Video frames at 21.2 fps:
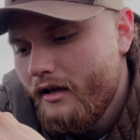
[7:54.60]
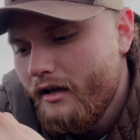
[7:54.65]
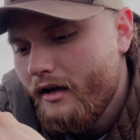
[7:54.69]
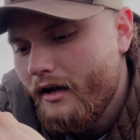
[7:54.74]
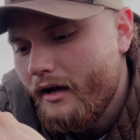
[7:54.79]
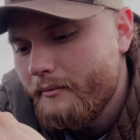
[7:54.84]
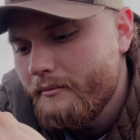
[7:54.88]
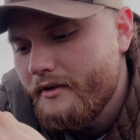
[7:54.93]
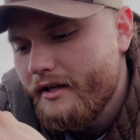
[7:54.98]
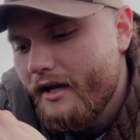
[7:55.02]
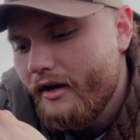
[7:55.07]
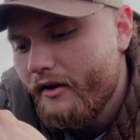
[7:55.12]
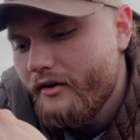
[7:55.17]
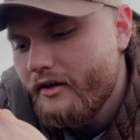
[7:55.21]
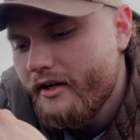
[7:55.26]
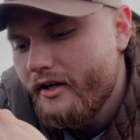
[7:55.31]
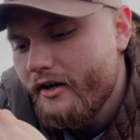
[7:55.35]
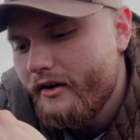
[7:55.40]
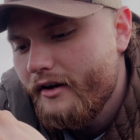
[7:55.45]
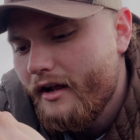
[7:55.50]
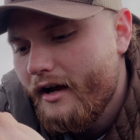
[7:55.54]
I'm down
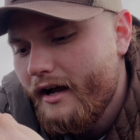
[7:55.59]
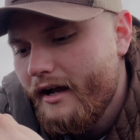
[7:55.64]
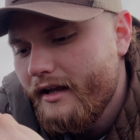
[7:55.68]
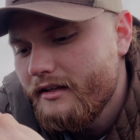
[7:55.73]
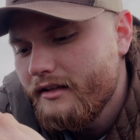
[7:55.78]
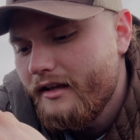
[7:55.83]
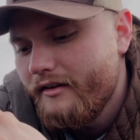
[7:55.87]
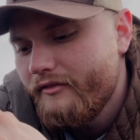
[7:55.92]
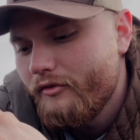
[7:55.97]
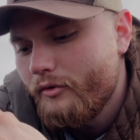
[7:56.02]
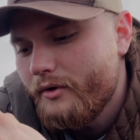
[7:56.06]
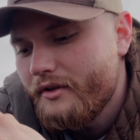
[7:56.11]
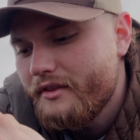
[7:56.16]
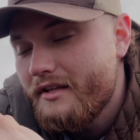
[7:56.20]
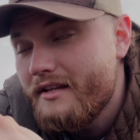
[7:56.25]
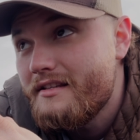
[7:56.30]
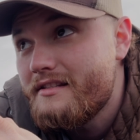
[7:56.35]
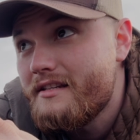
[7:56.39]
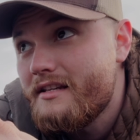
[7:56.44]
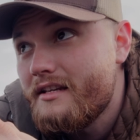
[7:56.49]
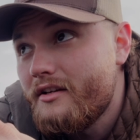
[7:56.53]
here at eye level with
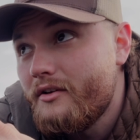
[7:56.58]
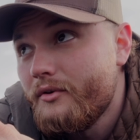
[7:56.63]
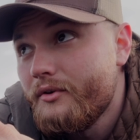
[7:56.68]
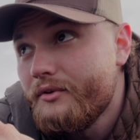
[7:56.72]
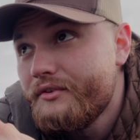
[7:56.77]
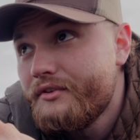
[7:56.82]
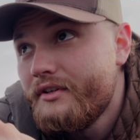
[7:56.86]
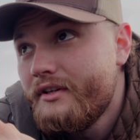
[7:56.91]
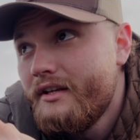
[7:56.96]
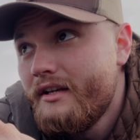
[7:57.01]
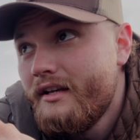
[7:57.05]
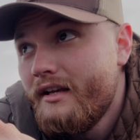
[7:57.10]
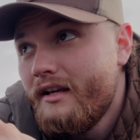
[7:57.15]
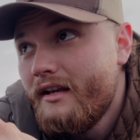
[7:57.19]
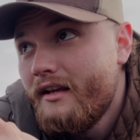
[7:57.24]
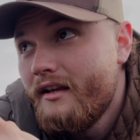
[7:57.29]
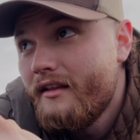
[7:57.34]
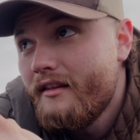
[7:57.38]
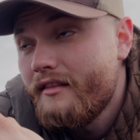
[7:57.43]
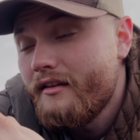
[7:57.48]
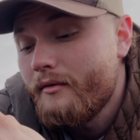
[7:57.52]
these eagles.
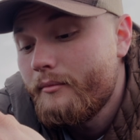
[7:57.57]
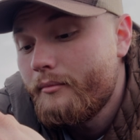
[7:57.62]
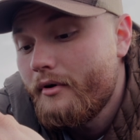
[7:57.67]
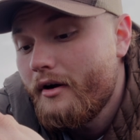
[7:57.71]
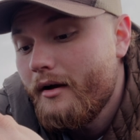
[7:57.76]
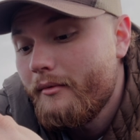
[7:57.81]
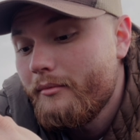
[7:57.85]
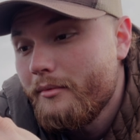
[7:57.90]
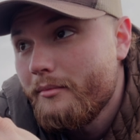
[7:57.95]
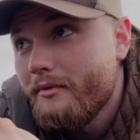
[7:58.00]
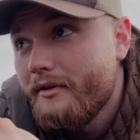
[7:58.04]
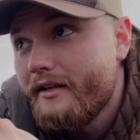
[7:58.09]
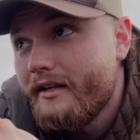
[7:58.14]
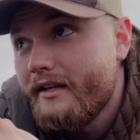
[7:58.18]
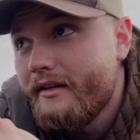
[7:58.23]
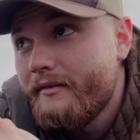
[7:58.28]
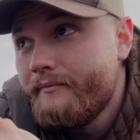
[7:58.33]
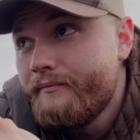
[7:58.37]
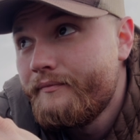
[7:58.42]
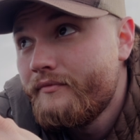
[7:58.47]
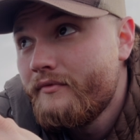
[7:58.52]
They're
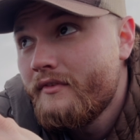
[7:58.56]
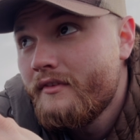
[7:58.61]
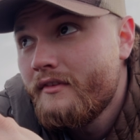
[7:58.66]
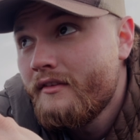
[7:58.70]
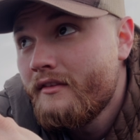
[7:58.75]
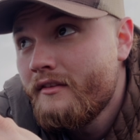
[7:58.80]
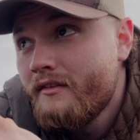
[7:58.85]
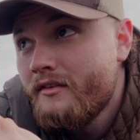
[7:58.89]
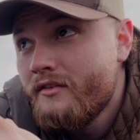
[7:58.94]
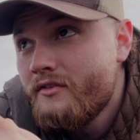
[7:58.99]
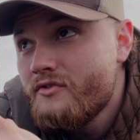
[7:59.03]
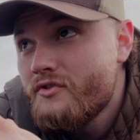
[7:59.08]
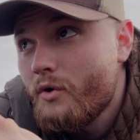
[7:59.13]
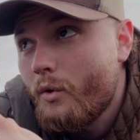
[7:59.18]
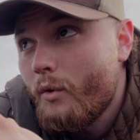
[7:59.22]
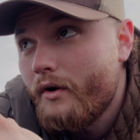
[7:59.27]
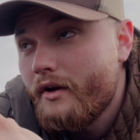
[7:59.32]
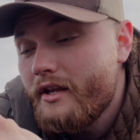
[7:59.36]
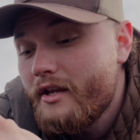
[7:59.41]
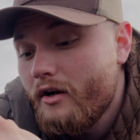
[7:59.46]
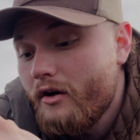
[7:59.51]
probably
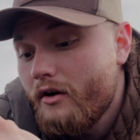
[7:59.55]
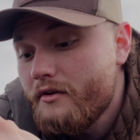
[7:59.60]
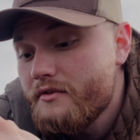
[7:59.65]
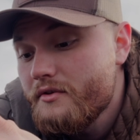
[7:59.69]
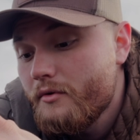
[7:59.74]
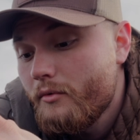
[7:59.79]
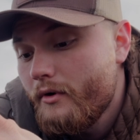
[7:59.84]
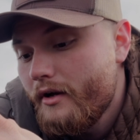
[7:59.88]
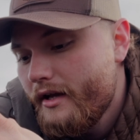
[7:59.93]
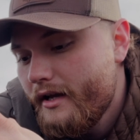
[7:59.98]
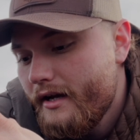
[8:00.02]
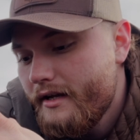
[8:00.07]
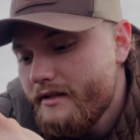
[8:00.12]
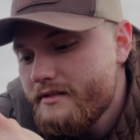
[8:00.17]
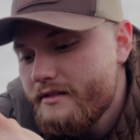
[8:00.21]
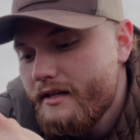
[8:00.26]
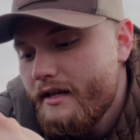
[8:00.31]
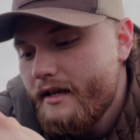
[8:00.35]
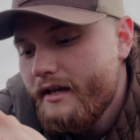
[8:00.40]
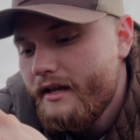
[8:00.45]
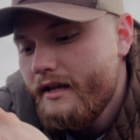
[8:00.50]
20 yards away, I'd
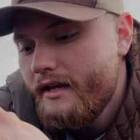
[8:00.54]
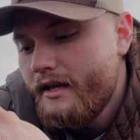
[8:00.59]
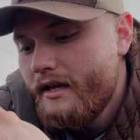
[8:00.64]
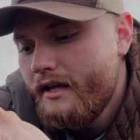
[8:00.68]
say.